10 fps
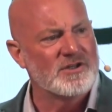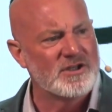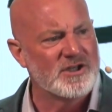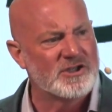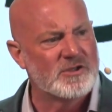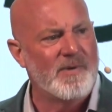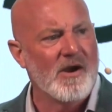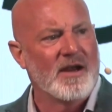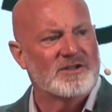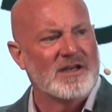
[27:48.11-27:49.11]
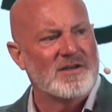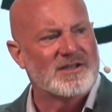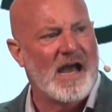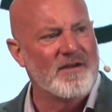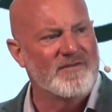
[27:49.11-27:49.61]
is experiencing this
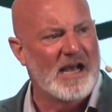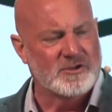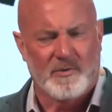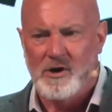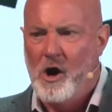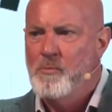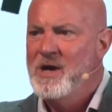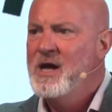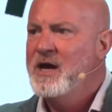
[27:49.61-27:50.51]
kind of desperate hope.